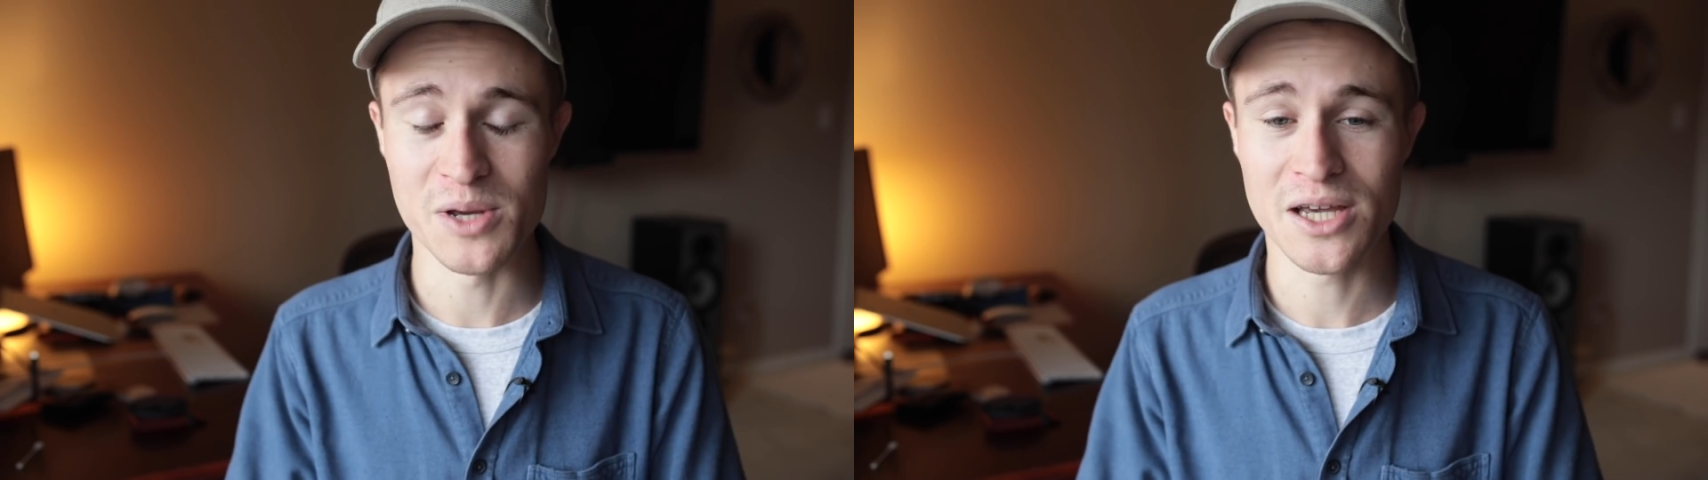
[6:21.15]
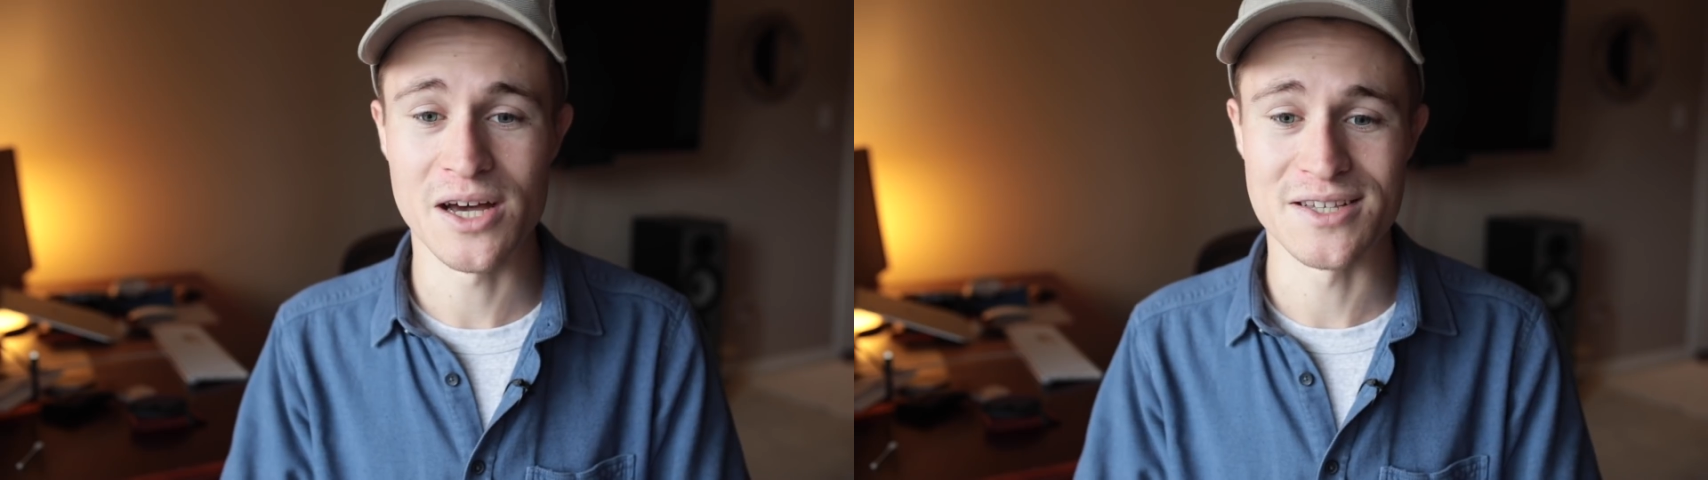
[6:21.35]

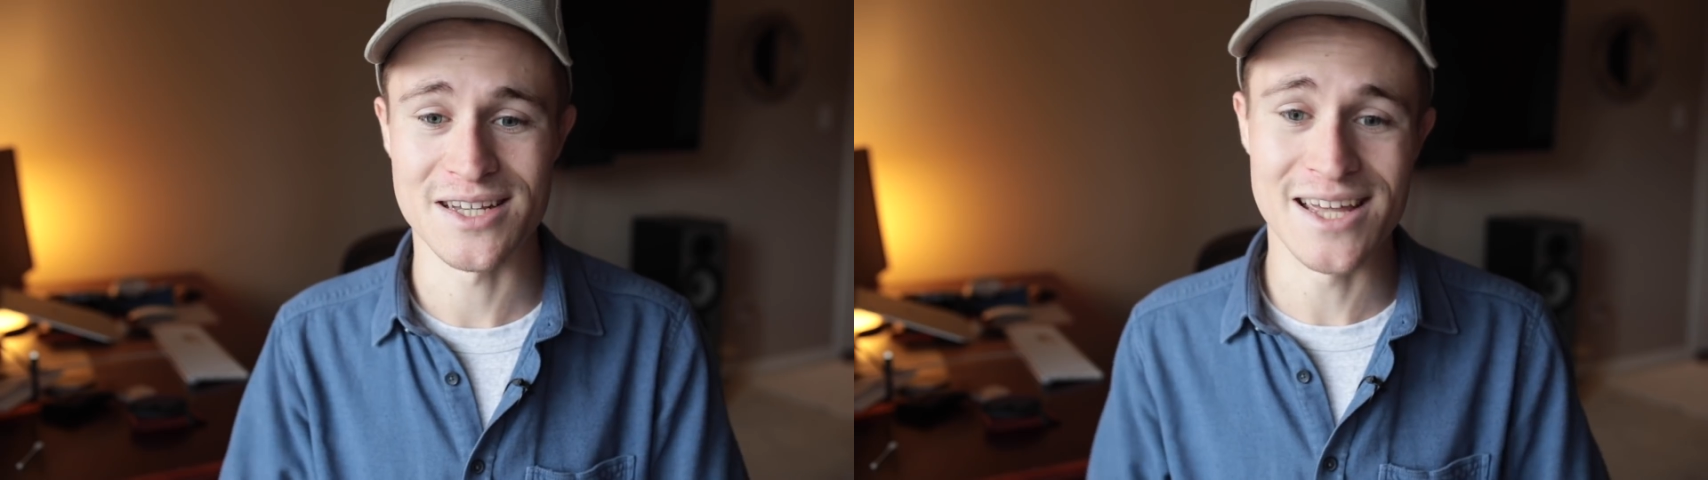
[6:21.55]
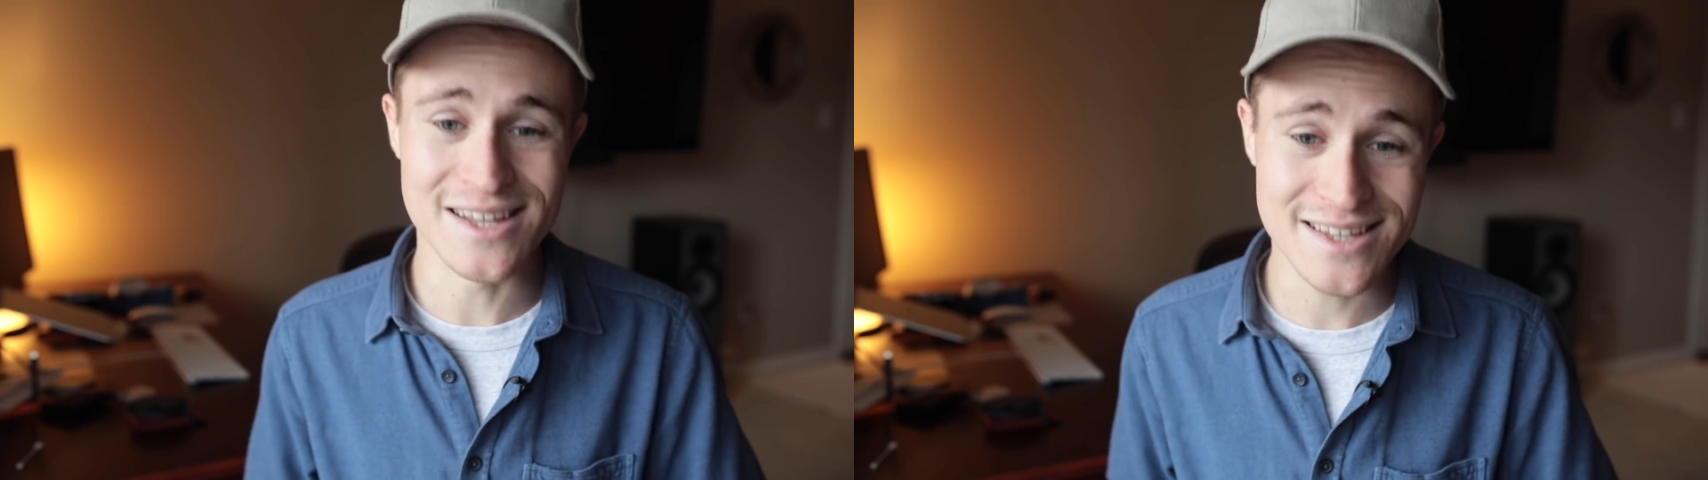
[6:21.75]
because
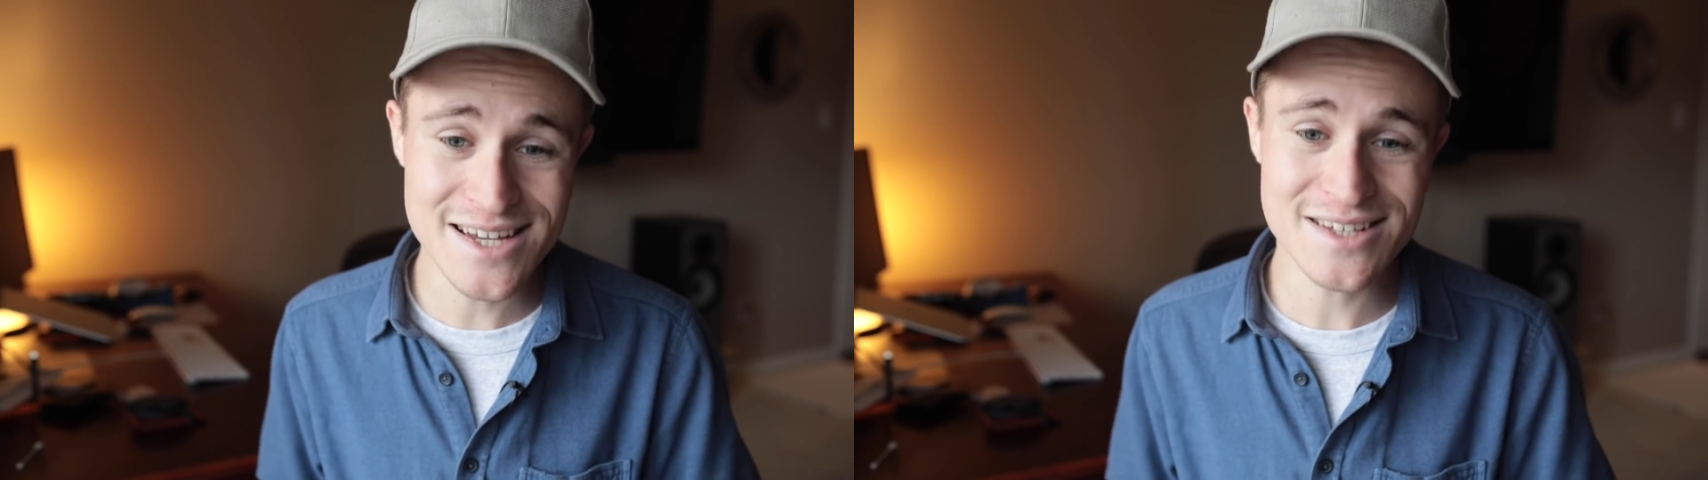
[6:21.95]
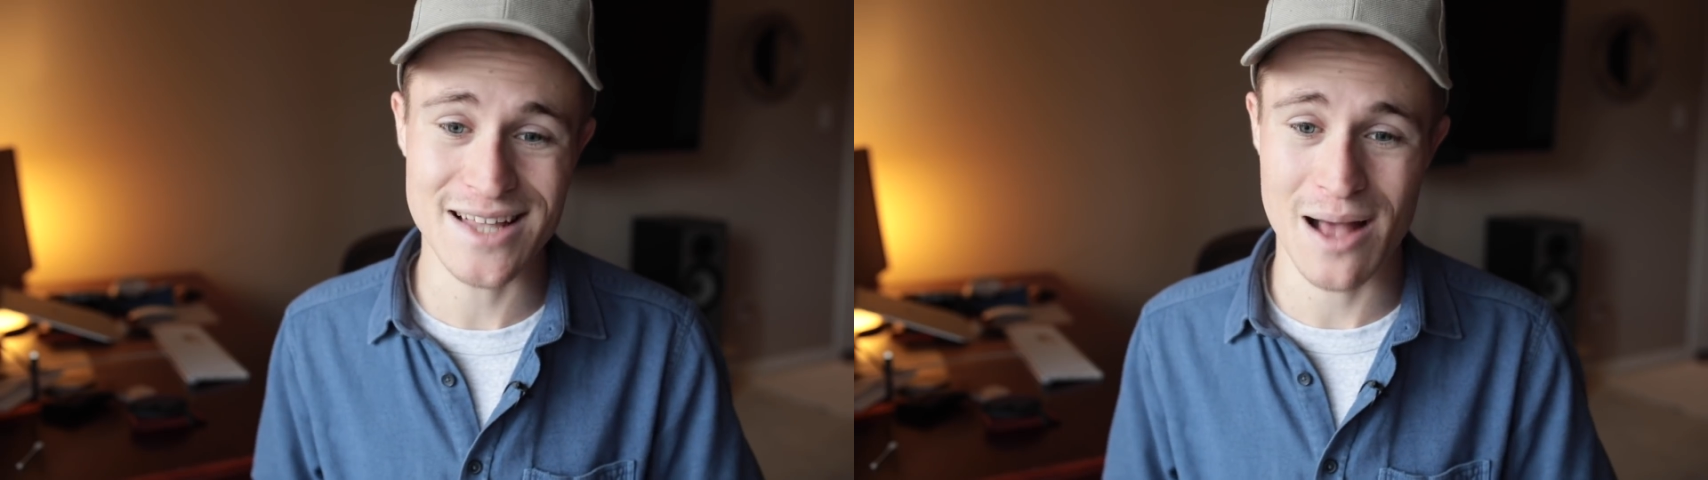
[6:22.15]
in
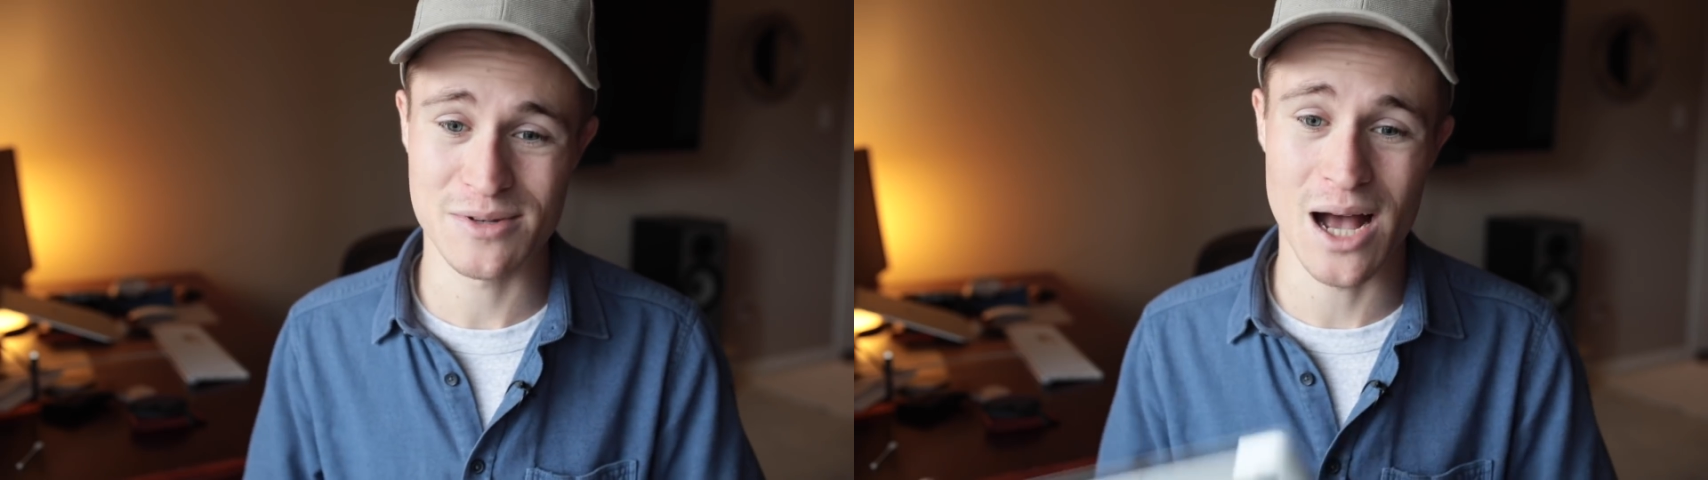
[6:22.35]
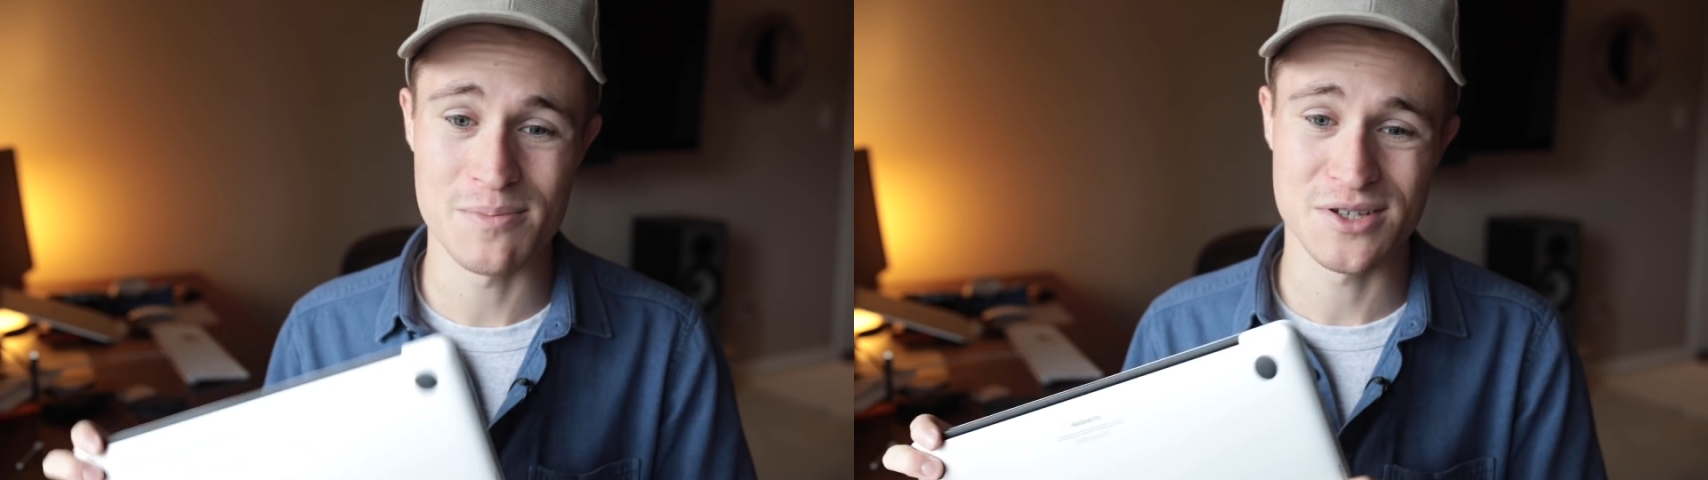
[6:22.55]
these
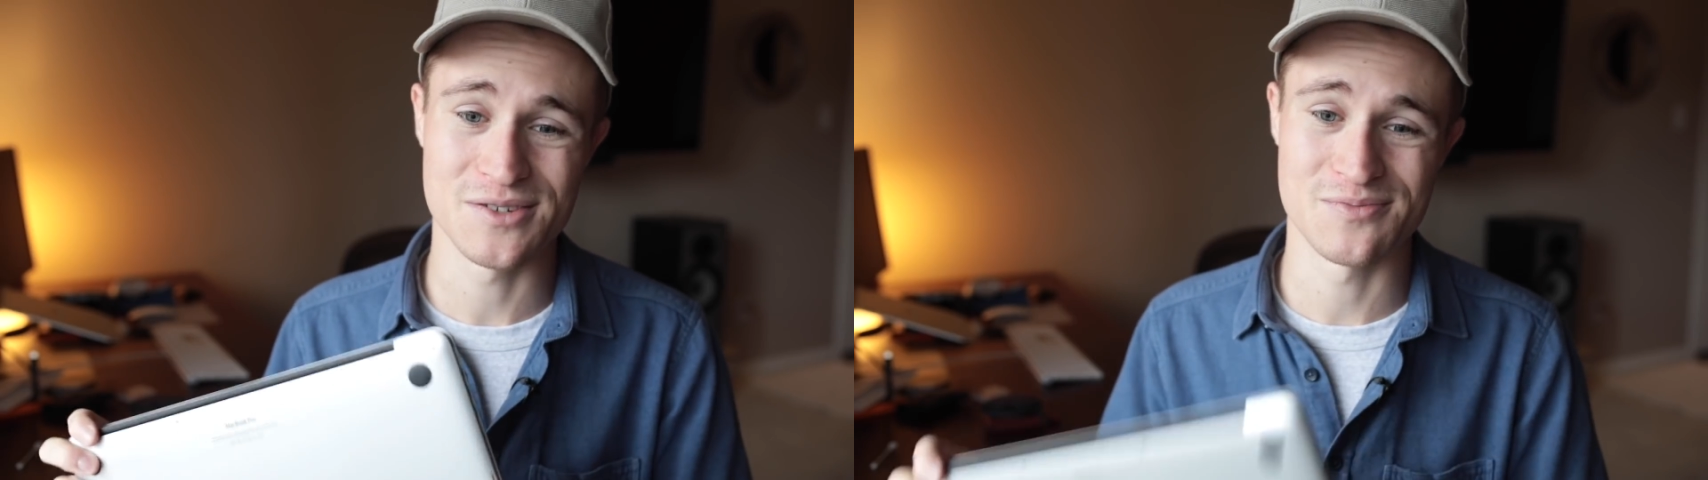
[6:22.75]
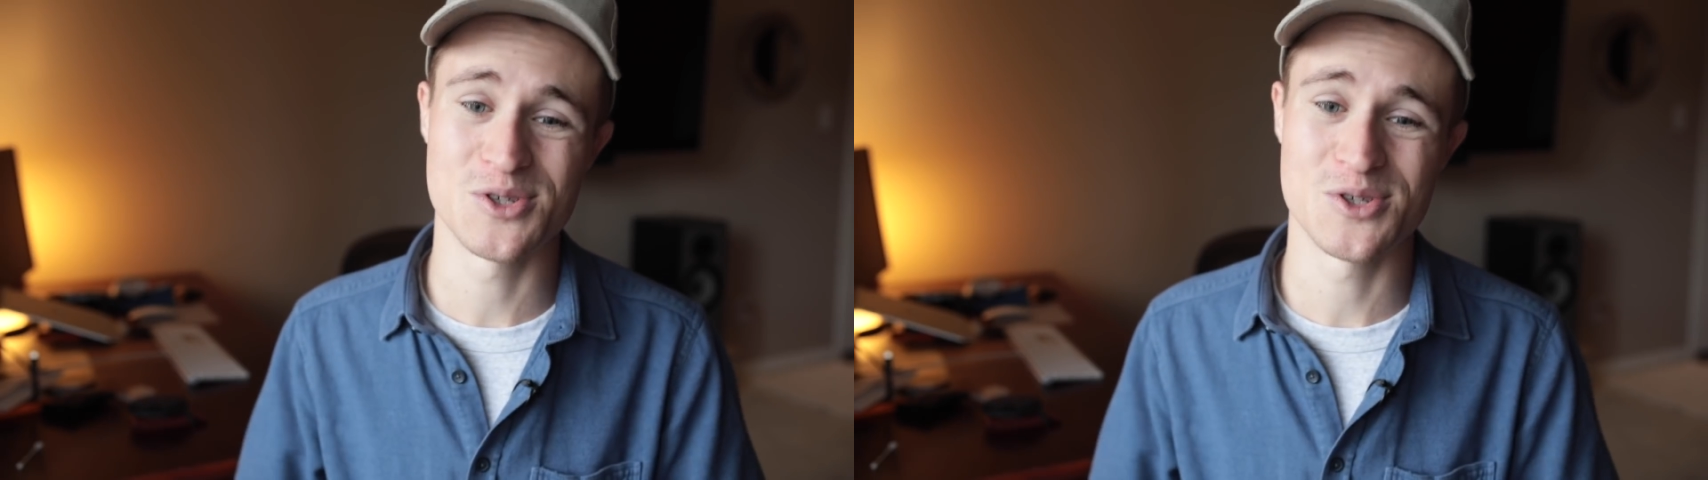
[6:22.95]
laptops,